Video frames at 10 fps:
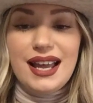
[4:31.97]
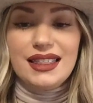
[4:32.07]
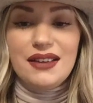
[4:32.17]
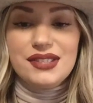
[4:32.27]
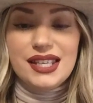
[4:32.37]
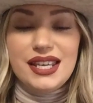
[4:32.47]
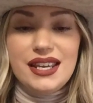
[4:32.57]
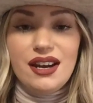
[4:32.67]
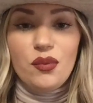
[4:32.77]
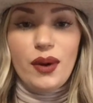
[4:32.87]
I'd love to
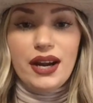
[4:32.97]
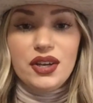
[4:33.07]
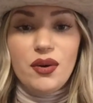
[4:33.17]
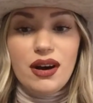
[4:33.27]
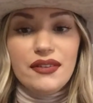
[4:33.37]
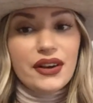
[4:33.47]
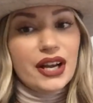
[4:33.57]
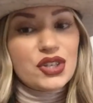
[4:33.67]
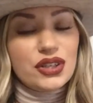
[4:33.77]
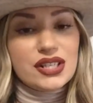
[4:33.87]
hear where you are in
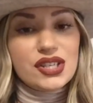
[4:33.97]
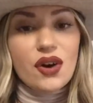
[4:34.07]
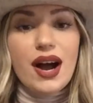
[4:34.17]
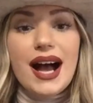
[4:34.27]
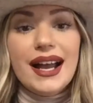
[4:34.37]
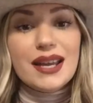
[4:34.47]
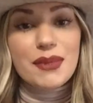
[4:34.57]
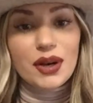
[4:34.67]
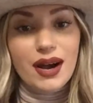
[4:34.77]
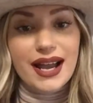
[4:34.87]
the country. So I
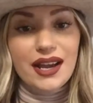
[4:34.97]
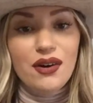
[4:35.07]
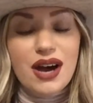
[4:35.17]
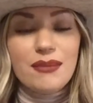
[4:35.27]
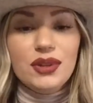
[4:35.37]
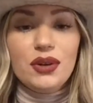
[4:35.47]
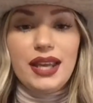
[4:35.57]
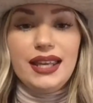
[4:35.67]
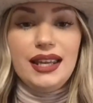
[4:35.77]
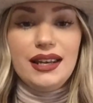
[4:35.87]
am in Ohio. I'm
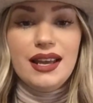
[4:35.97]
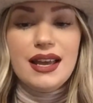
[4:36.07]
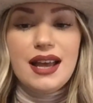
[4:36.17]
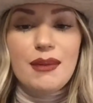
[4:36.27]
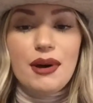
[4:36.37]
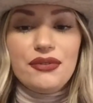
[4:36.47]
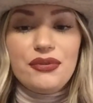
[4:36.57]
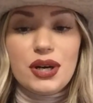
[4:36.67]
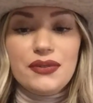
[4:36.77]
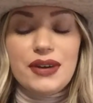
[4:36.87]
located
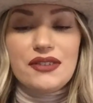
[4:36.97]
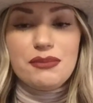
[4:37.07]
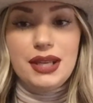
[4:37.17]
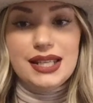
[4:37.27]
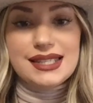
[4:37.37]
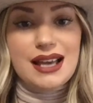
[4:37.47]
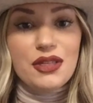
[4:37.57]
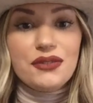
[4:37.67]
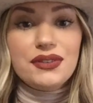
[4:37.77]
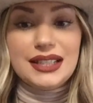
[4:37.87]
about 45 minutes
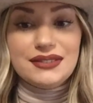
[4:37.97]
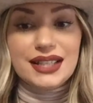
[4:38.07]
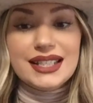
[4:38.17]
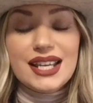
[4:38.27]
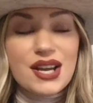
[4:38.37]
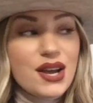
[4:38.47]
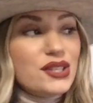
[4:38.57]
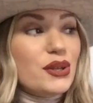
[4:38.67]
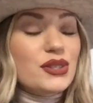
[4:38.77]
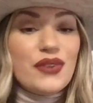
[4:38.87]
south of Cleveland.
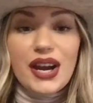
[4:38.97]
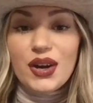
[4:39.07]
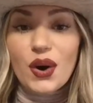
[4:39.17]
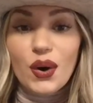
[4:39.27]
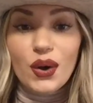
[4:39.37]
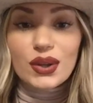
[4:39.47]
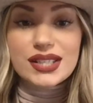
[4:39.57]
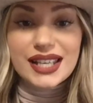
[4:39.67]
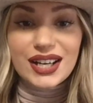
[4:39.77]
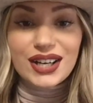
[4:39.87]
So it's very
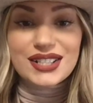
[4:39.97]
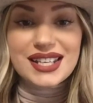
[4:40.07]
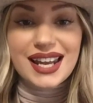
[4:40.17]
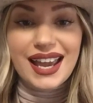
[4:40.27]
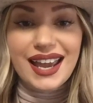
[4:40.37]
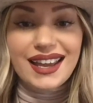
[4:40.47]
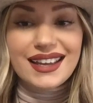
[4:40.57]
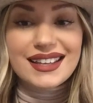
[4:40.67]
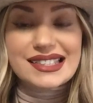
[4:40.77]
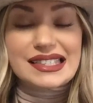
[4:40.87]
cold here
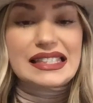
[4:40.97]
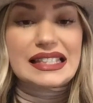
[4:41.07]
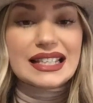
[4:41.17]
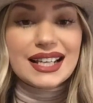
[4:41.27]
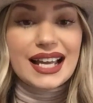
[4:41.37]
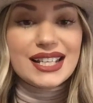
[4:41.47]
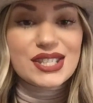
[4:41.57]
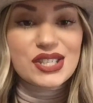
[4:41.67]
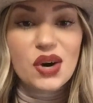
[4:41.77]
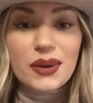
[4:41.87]
today. It's
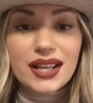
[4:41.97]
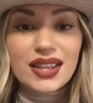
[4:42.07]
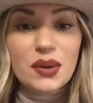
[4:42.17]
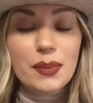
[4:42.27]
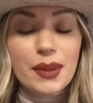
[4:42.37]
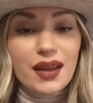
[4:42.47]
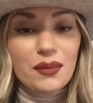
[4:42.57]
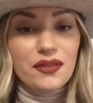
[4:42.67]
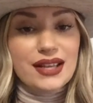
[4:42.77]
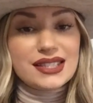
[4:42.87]
kind of snowing a little
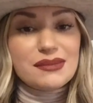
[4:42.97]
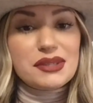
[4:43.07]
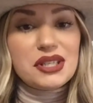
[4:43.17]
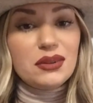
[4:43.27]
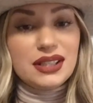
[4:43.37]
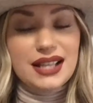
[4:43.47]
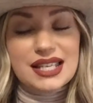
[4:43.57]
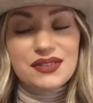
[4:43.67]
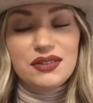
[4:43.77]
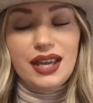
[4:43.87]
bit. We've had some snow in the
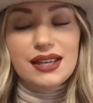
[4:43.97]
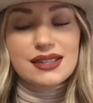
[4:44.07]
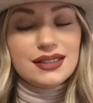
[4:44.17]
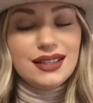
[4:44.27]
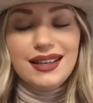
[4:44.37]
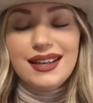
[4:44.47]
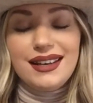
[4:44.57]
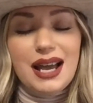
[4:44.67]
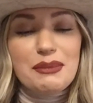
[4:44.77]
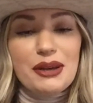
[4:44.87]
last few days.
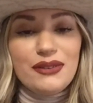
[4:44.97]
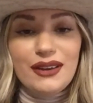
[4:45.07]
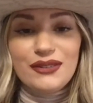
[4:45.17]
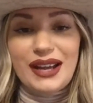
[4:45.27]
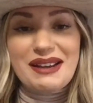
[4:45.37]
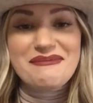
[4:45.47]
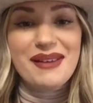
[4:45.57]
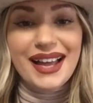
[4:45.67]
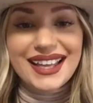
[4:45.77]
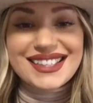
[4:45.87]
Not my
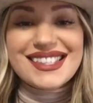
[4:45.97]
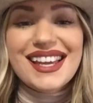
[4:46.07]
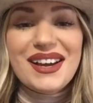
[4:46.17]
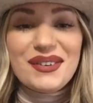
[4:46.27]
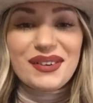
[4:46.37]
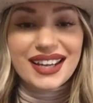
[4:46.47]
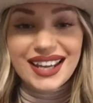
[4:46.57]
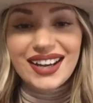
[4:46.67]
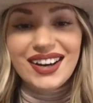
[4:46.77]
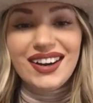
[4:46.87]
favorite, but we're
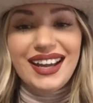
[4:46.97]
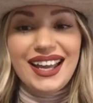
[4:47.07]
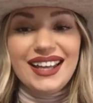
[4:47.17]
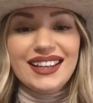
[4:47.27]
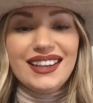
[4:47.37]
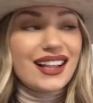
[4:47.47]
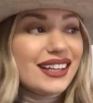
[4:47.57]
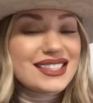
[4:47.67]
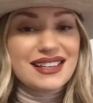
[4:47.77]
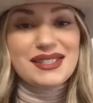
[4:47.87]
here, and
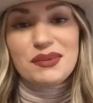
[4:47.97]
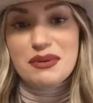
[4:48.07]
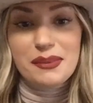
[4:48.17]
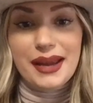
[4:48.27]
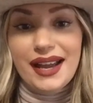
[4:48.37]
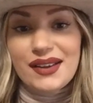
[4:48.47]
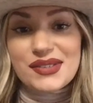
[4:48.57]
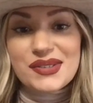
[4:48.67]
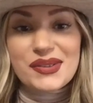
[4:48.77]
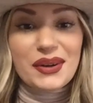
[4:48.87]
luckily it's nice and warm in my
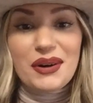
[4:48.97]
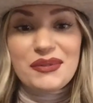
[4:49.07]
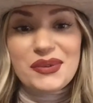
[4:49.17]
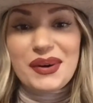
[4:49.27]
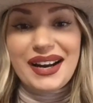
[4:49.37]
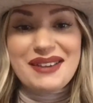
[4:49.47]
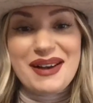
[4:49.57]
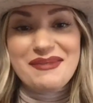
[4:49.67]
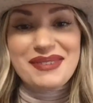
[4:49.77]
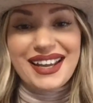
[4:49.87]
house, so I don't have to
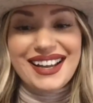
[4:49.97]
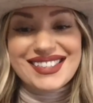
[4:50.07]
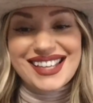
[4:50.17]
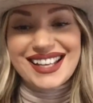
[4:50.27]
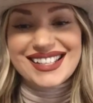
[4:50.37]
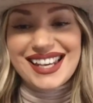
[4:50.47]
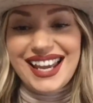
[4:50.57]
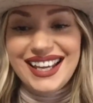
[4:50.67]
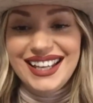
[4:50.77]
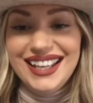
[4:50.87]
worry about being outside
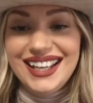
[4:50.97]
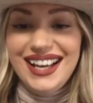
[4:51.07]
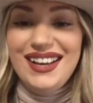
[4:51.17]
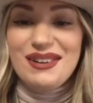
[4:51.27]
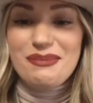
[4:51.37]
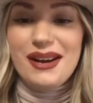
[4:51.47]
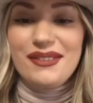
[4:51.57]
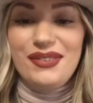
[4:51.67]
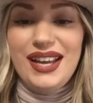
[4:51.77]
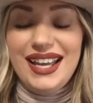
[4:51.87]
today. Oh,
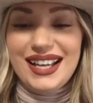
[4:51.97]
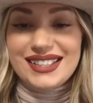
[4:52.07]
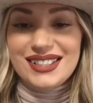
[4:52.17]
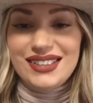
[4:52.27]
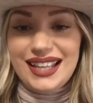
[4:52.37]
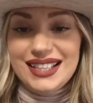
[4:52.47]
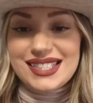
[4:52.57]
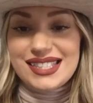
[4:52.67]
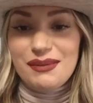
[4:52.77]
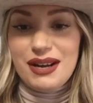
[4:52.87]
perfect. Okay,
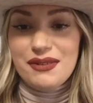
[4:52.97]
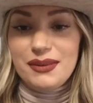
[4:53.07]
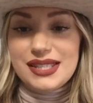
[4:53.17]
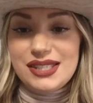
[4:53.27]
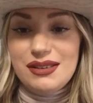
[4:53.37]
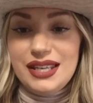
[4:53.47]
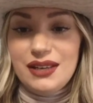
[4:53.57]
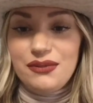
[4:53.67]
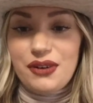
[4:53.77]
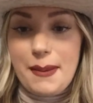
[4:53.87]
let's see where everyone's
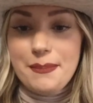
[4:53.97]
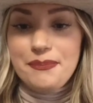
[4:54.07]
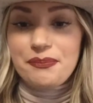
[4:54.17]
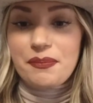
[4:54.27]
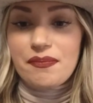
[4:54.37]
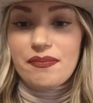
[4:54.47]
tuning in from.